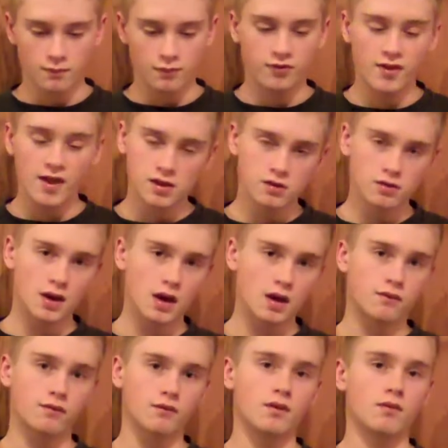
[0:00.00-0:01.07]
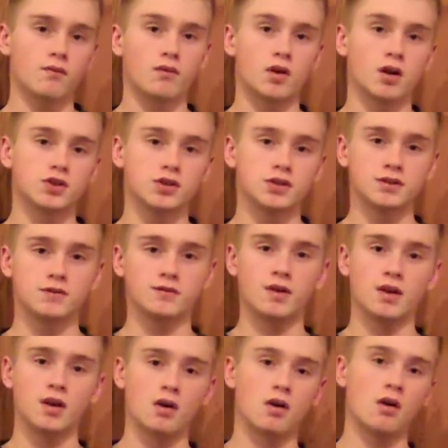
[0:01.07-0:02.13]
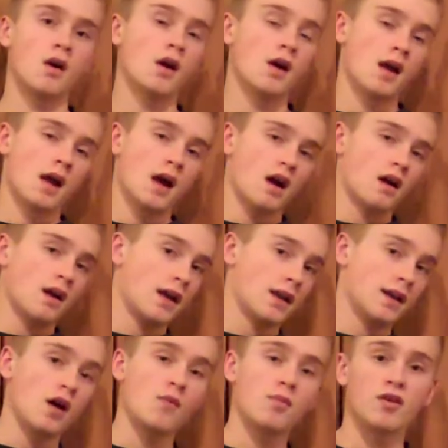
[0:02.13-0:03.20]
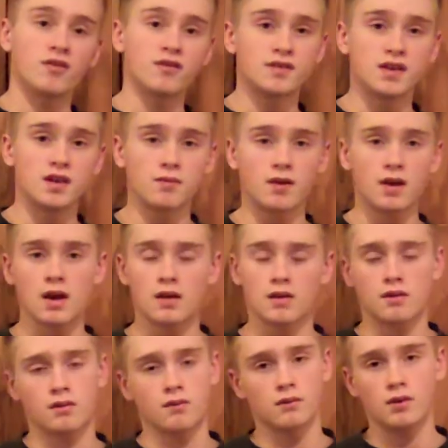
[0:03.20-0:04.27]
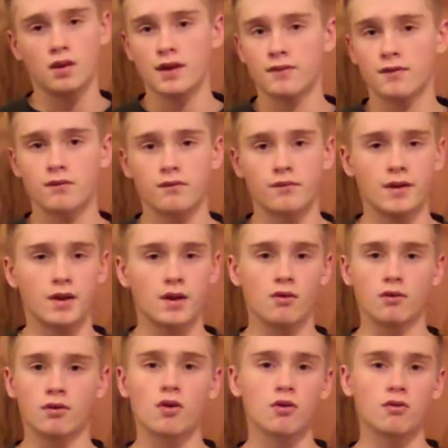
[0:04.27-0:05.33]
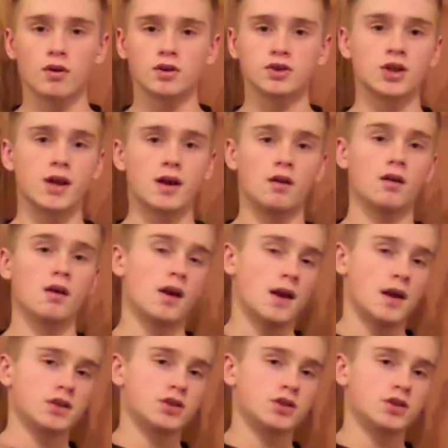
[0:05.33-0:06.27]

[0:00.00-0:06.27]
Thank you guys for watching this video, and help out the team, guys. Like this video and go to our channel.